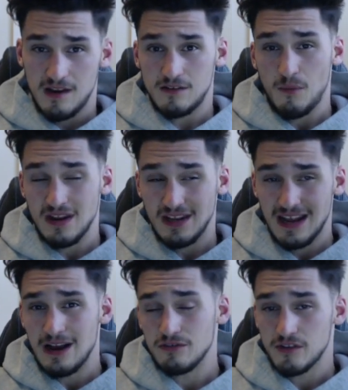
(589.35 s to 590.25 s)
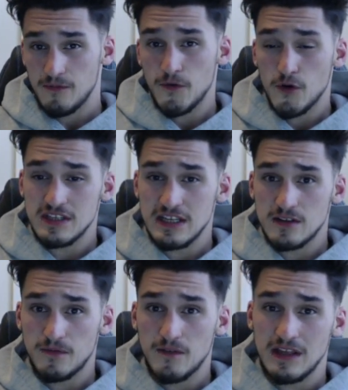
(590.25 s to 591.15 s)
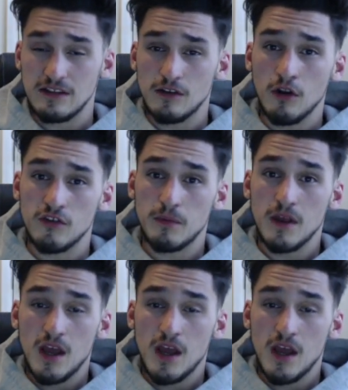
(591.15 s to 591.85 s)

so in and out, so $13 to $15